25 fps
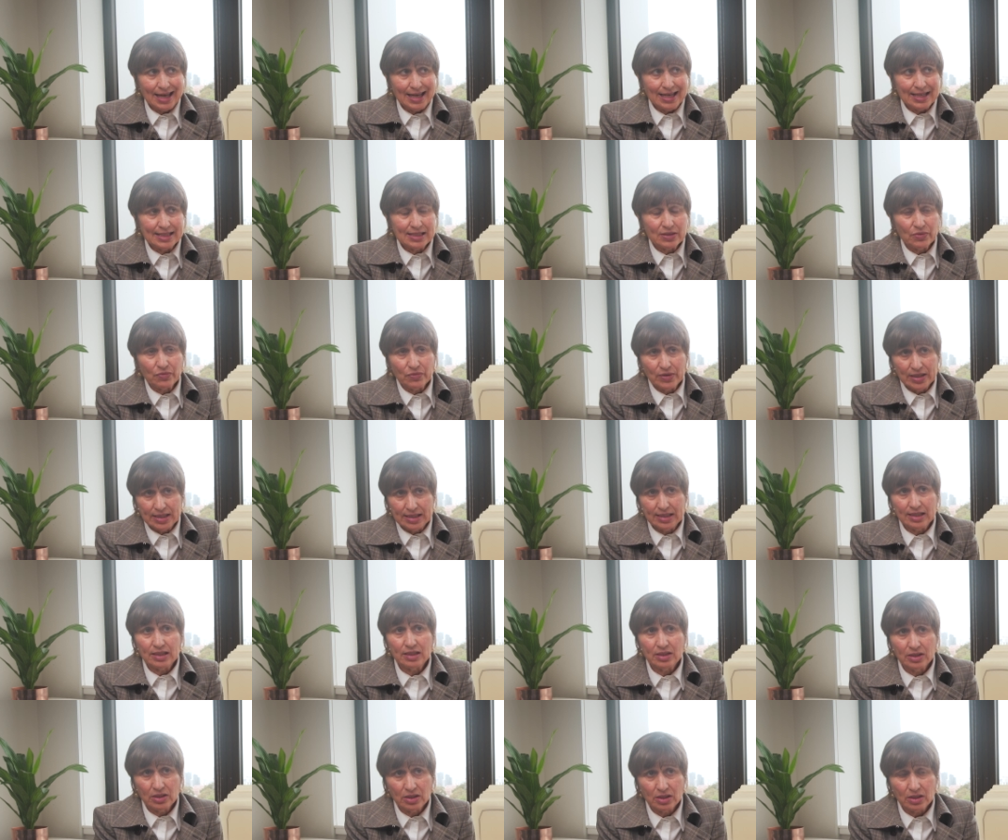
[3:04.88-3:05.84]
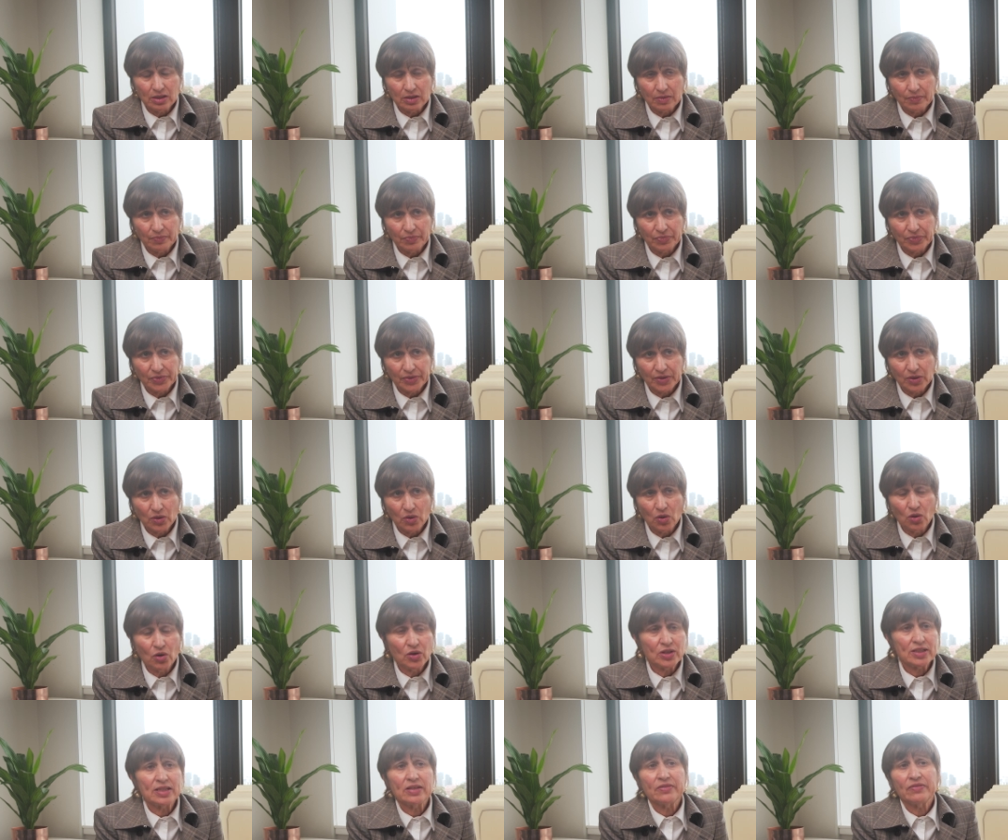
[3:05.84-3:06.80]
it recent
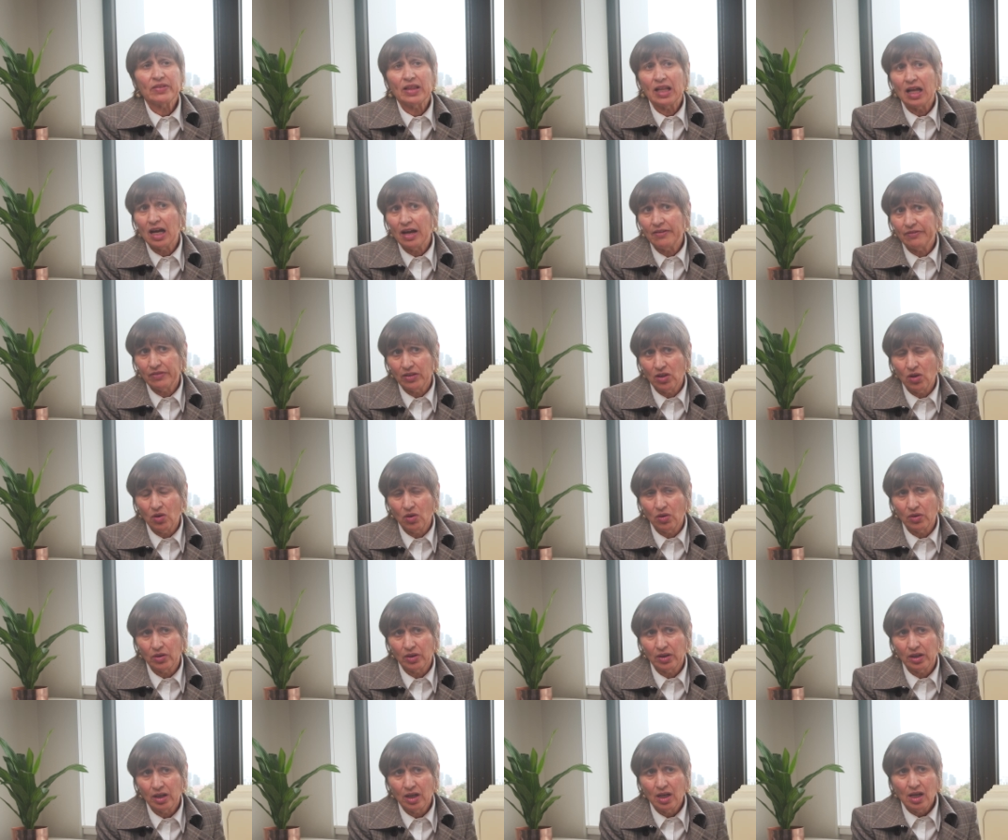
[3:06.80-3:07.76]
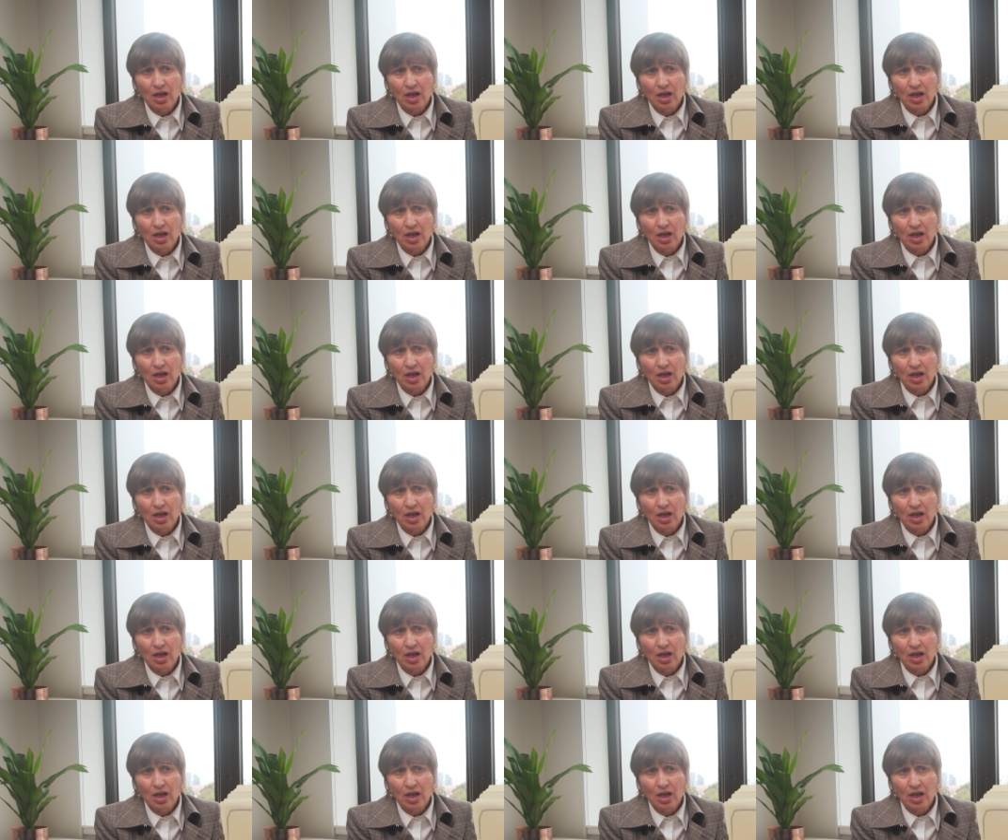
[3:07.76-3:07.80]
or is it lifelong?